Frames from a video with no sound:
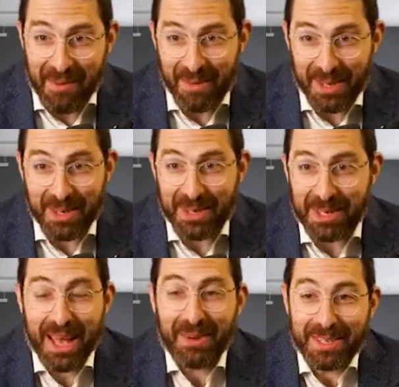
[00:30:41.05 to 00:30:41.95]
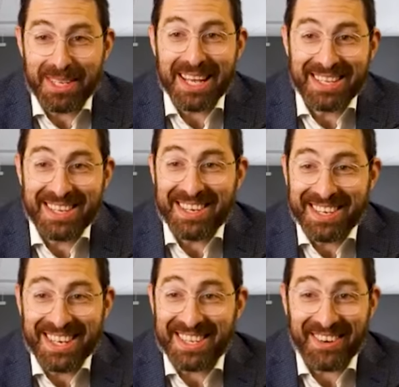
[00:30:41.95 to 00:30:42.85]
Yeah. he says, I don't understand. So
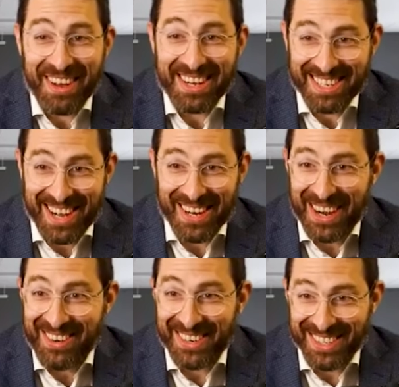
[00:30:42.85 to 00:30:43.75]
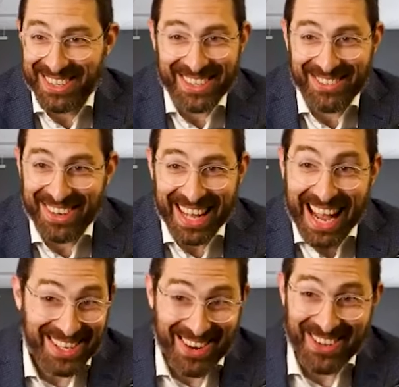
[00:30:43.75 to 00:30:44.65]
he says the greatest line of Weinberger. This is what
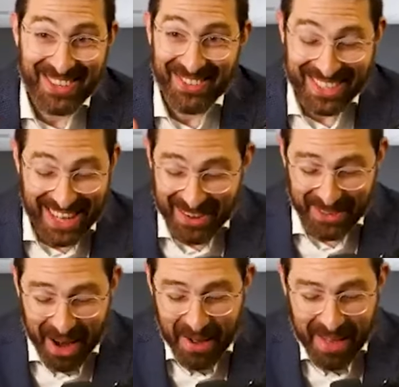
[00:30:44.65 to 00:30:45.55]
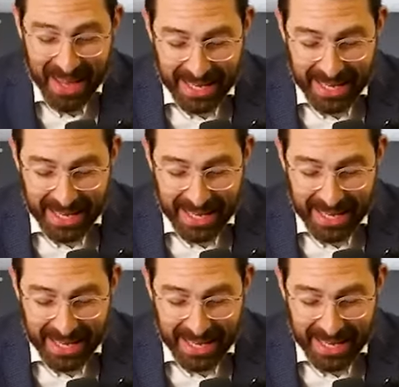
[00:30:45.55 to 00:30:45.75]
I heard this once live. is great.